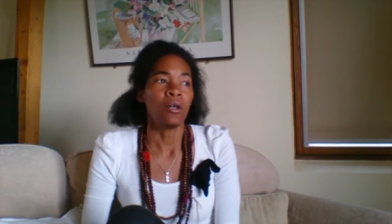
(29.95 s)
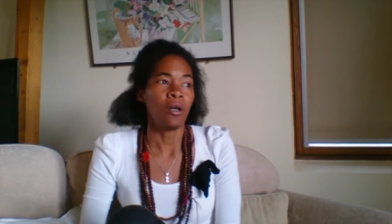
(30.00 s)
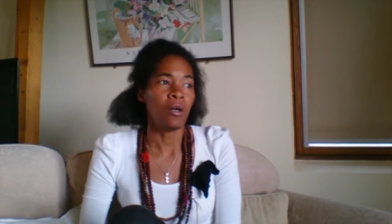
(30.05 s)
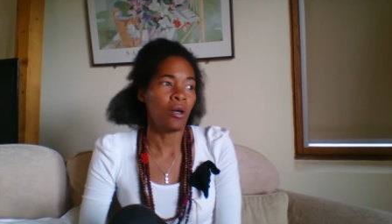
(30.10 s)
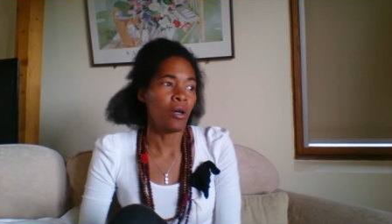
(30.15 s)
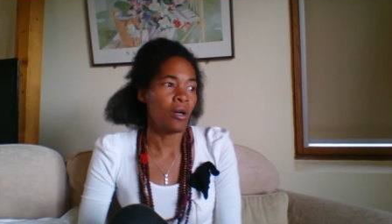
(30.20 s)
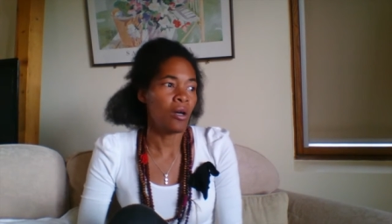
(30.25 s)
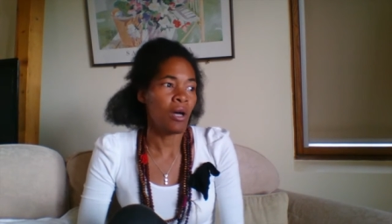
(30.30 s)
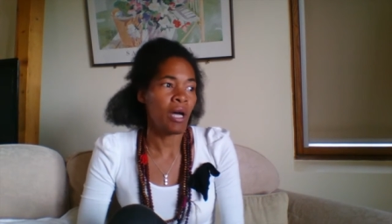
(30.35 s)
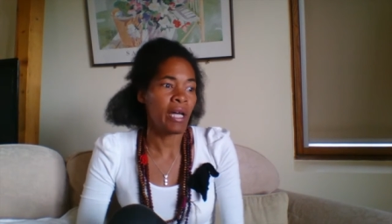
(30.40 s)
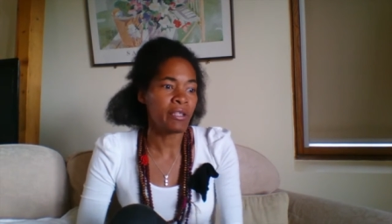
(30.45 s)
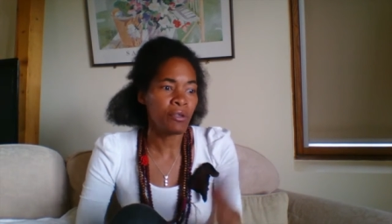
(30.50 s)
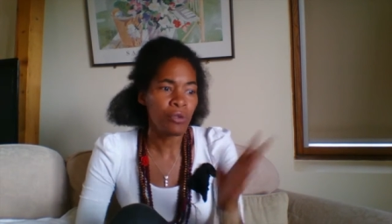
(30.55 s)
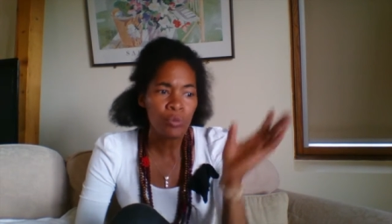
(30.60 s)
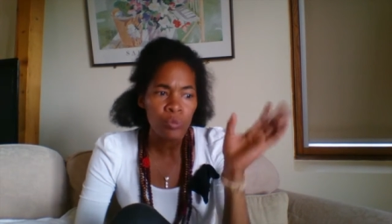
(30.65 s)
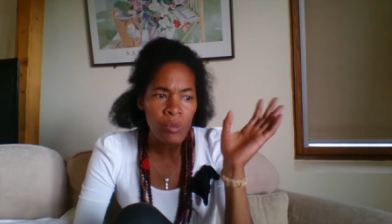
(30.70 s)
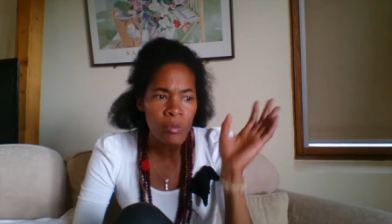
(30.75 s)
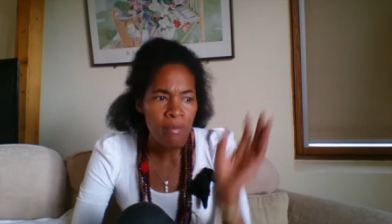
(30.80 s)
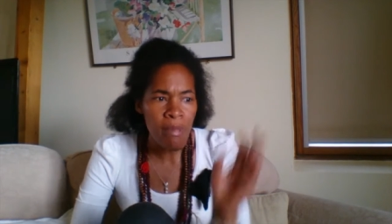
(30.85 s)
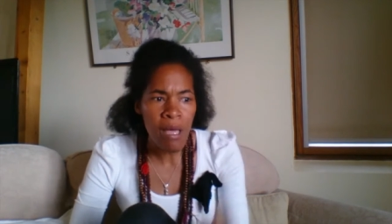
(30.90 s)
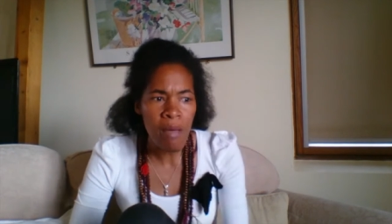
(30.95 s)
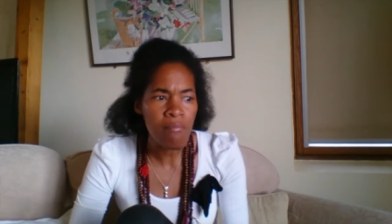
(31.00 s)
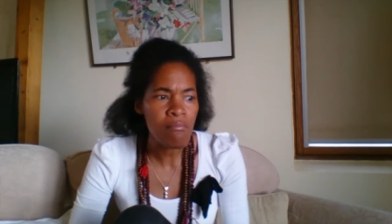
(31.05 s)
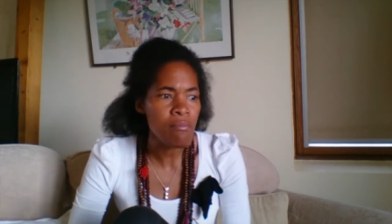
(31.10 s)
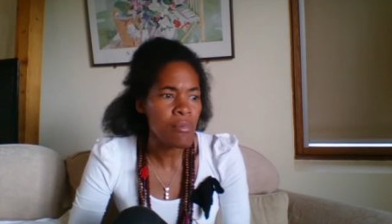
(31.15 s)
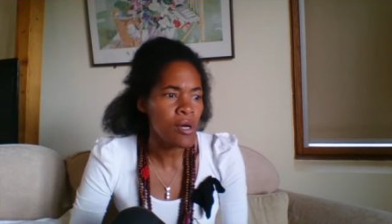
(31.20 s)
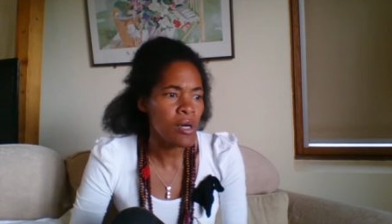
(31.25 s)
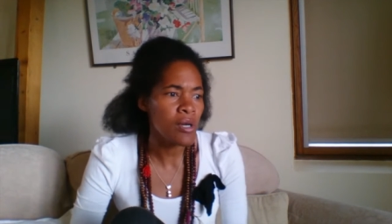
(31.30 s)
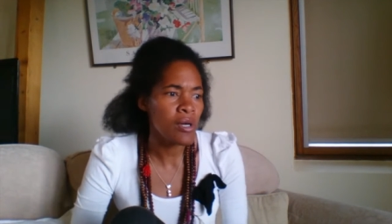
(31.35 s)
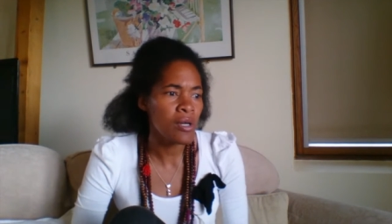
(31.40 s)
uh, I don't
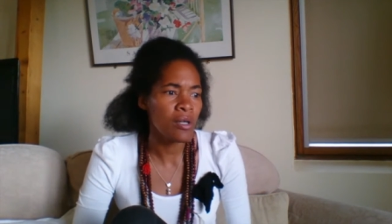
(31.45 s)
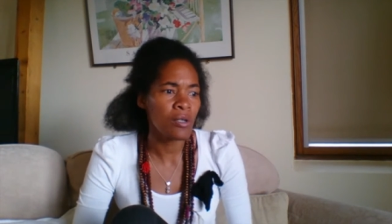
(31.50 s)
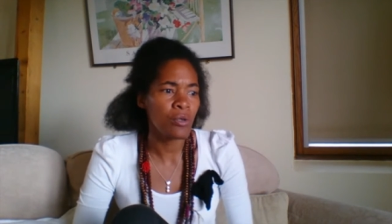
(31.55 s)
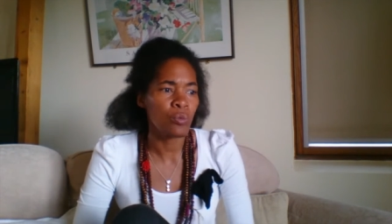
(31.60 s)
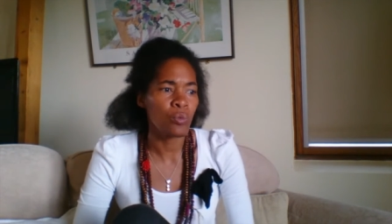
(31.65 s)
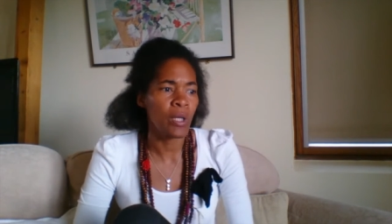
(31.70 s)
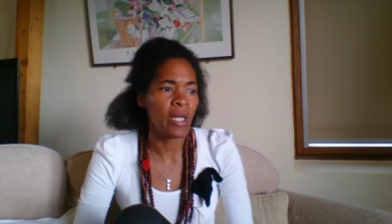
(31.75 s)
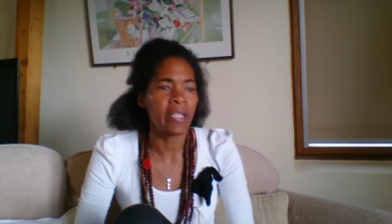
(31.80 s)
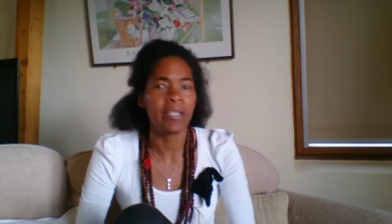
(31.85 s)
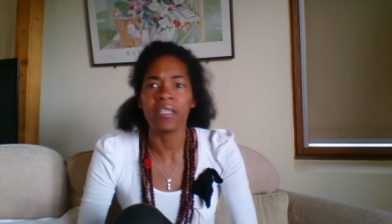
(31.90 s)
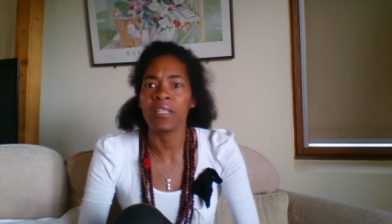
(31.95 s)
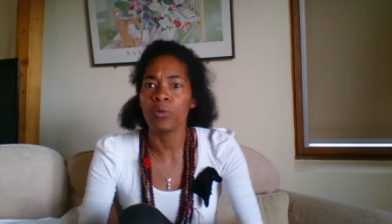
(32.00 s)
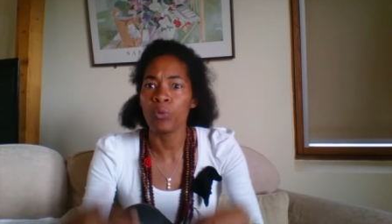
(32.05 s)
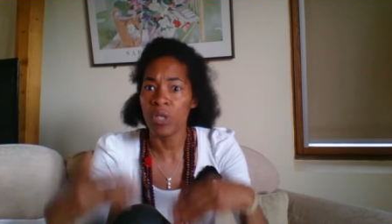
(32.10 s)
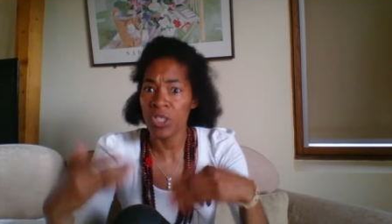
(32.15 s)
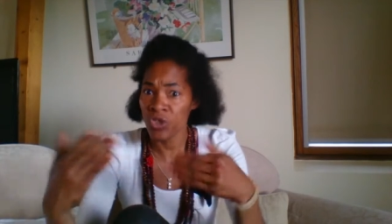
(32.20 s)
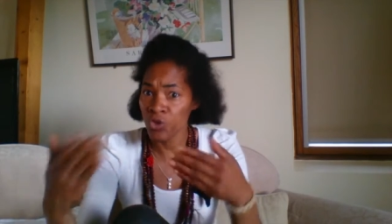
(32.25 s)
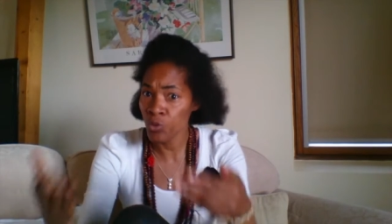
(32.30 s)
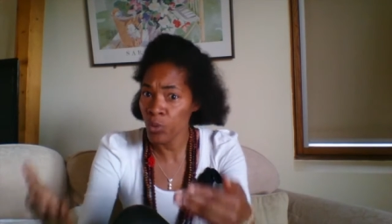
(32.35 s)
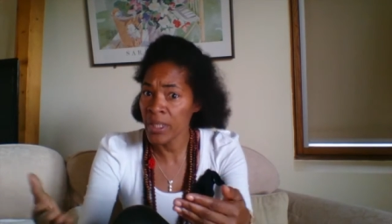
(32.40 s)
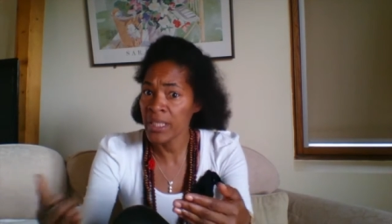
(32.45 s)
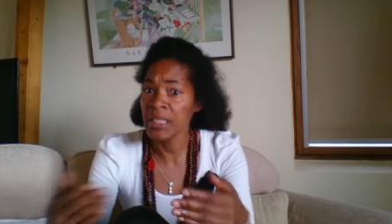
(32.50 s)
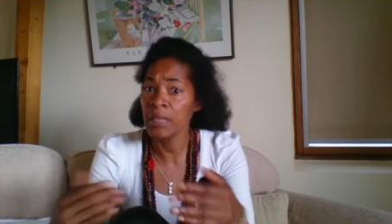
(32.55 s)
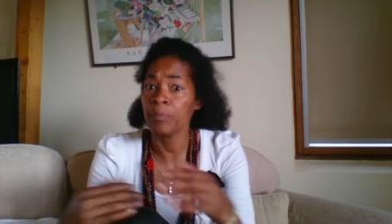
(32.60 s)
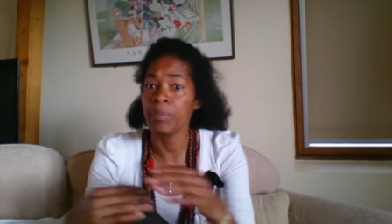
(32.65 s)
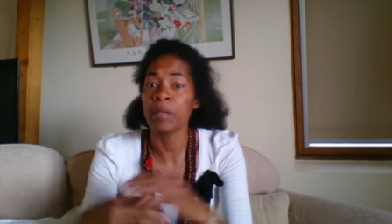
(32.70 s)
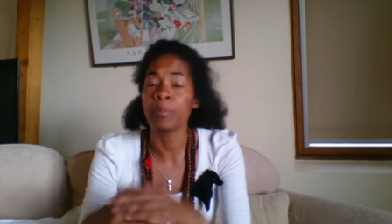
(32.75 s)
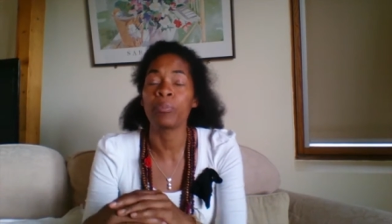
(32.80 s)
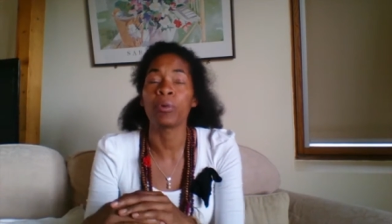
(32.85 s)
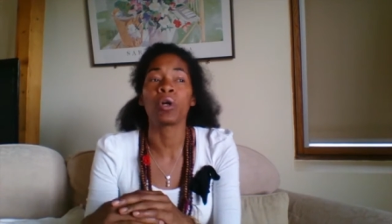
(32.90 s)
remember when it was 20
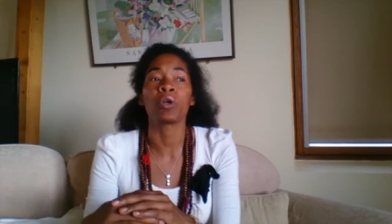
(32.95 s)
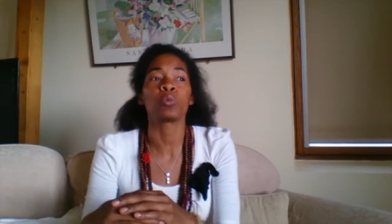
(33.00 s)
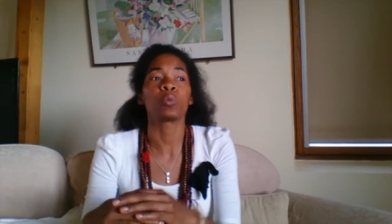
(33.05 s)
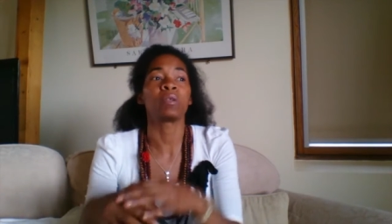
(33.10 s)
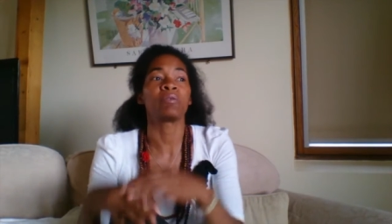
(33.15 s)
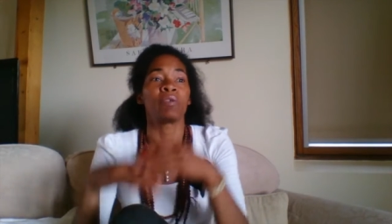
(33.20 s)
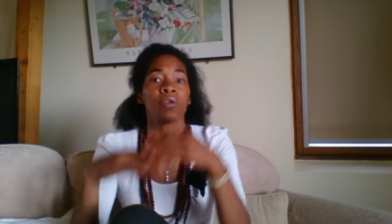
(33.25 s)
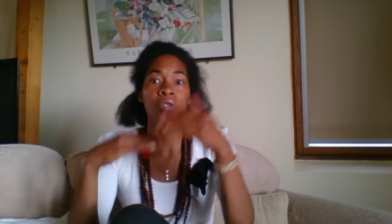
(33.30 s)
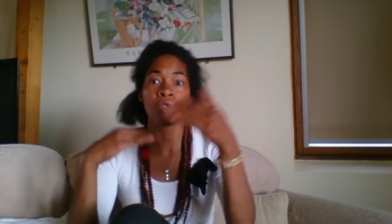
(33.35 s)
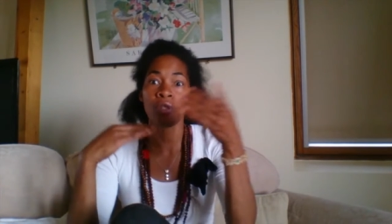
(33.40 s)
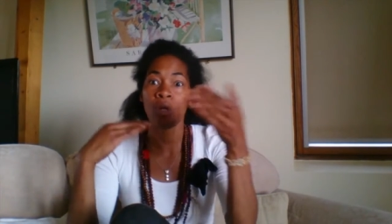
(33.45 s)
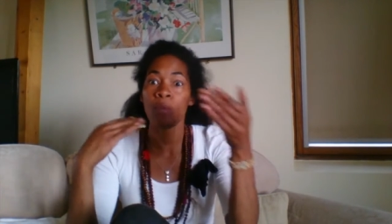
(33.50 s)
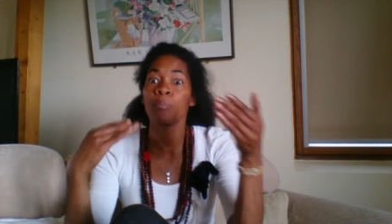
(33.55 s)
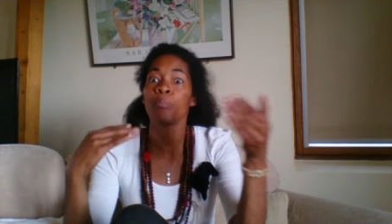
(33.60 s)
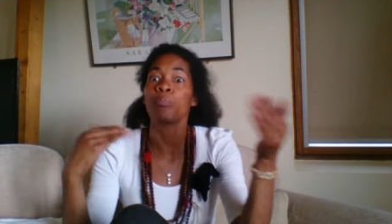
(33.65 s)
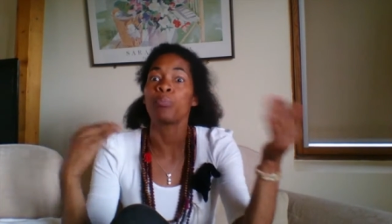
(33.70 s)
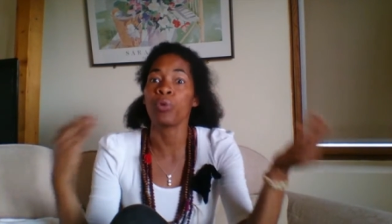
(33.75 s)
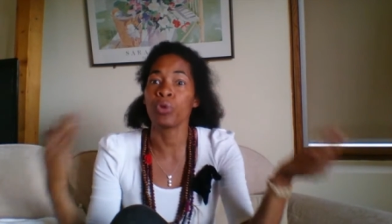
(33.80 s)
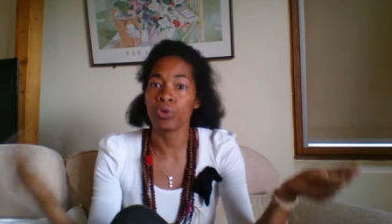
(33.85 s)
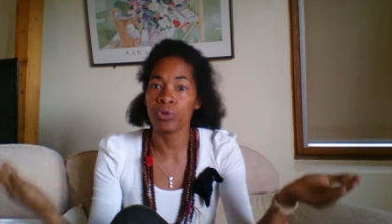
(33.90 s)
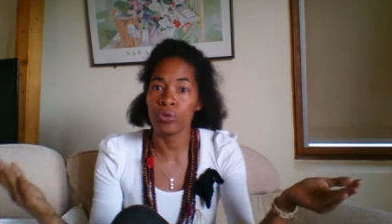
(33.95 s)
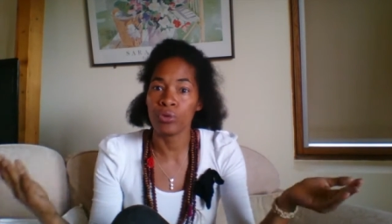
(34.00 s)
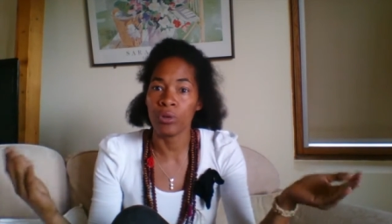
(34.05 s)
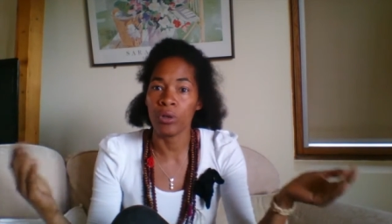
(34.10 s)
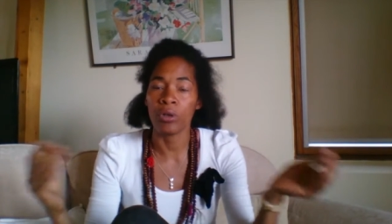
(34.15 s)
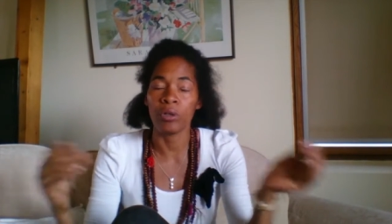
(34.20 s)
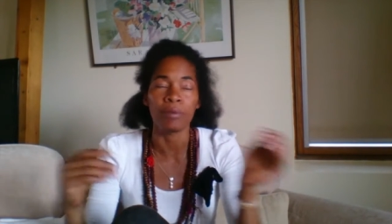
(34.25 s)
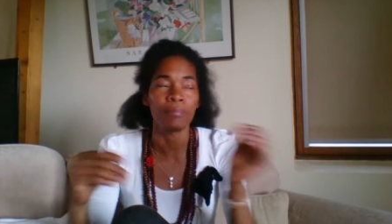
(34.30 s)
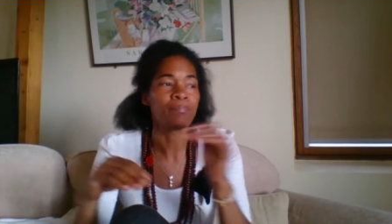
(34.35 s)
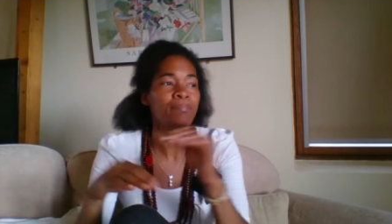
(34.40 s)
people with uh, some
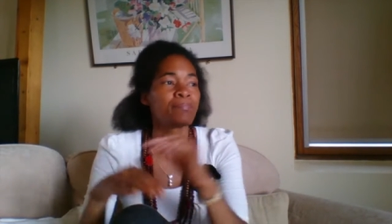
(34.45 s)
protocol.